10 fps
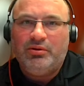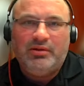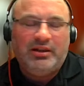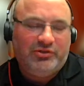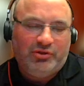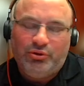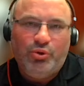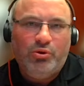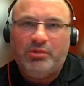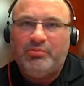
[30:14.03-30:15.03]
That's the
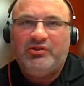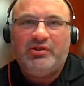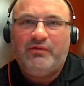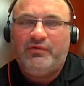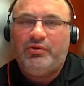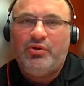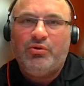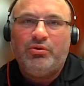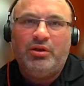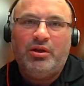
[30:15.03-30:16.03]
Lord Himself
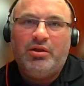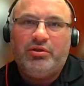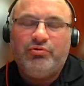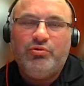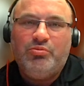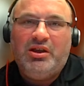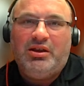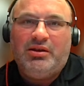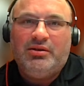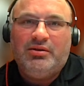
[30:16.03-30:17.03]
alone through me